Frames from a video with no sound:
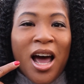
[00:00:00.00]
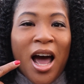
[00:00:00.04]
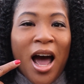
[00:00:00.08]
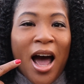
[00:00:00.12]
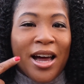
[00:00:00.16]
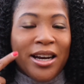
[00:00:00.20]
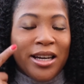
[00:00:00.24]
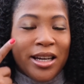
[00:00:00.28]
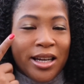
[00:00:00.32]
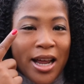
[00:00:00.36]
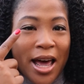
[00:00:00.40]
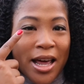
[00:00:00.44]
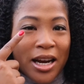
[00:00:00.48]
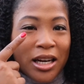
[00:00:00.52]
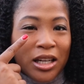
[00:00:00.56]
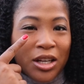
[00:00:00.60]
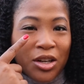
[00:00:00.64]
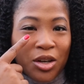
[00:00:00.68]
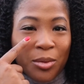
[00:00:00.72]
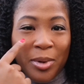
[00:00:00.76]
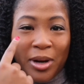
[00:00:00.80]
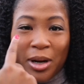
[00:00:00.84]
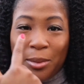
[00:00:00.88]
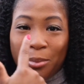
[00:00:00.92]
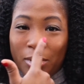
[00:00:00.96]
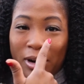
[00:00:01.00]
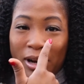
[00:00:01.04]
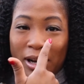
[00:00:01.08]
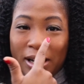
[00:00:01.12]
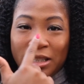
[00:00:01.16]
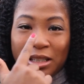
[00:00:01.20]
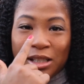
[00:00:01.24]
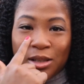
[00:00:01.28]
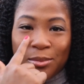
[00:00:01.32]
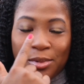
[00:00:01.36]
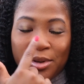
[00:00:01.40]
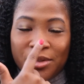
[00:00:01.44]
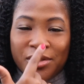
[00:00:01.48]
I did add a little bit of
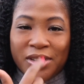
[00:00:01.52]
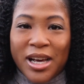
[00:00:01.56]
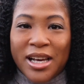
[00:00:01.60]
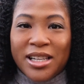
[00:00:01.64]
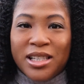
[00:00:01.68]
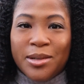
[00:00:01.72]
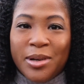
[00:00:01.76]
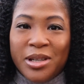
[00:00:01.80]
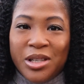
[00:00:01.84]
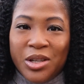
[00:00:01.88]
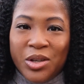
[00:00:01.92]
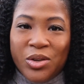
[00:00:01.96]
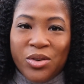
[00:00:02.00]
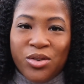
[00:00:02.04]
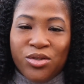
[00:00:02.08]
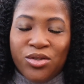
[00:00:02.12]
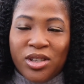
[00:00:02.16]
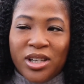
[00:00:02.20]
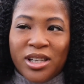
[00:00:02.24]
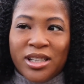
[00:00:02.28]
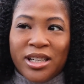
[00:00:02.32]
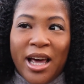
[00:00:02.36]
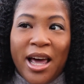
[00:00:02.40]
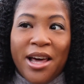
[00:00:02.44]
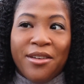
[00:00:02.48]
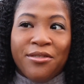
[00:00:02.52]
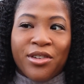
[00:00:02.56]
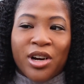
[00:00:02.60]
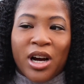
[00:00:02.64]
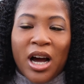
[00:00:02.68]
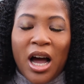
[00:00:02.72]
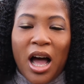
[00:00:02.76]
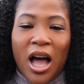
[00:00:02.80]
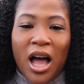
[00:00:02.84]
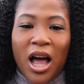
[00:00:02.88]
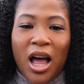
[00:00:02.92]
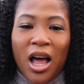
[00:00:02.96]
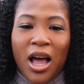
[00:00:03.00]
bronze on both sides of my nose because I had
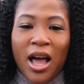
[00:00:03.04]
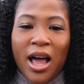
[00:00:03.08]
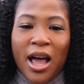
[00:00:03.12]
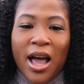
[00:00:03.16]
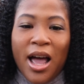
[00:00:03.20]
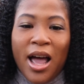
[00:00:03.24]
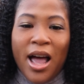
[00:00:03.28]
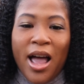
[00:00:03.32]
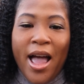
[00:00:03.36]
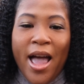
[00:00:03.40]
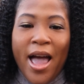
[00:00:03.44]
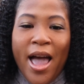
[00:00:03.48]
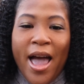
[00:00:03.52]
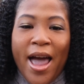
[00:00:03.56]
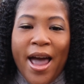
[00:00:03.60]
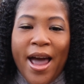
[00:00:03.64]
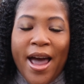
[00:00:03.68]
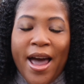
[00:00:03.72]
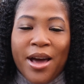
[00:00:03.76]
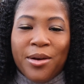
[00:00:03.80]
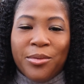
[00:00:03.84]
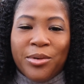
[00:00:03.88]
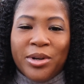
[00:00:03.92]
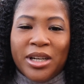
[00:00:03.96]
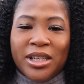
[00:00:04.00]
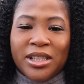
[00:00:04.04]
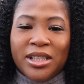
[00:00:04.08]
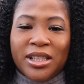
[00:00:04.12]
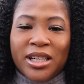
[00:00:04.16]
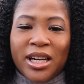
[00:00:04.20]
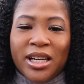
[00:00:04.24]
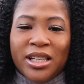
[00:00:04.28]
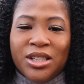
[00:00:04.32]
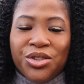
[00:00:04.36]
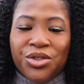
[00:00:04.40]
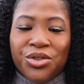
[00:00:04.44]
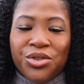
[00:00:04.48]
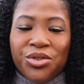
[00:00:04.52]
forgot. And what else did
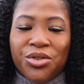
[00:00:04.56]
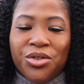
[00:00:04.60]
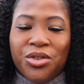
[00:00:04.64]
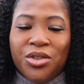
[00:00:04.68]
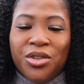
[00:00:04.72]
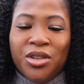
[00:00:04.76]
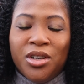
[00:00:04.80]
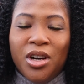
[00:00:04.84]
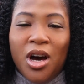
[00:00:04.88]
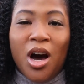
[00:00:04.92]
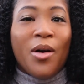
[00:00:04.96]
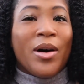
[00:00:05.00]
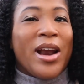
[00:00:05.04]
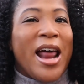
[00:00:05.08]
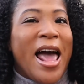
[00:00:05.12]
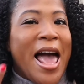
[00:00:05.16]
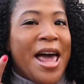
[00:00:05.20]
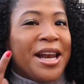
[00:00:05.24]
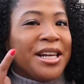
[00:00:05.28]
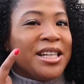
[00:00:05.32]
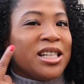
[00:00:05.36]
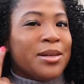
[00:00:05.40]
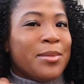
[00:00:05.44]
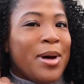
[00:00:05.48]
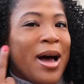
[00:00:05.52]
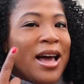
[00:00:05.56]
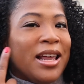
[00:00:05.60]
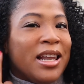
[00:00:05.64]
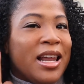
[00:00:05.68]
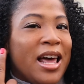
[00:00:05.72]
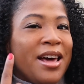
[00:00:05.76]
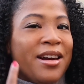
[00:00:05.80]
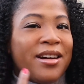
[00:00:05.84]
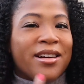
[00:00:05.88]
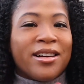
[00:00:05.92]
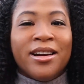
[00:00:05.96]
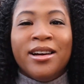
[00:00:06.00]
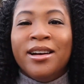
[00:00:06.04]
I do? Oh, and I added some
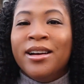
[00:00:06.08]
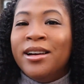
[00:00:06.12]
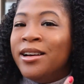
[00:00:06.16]
highlighter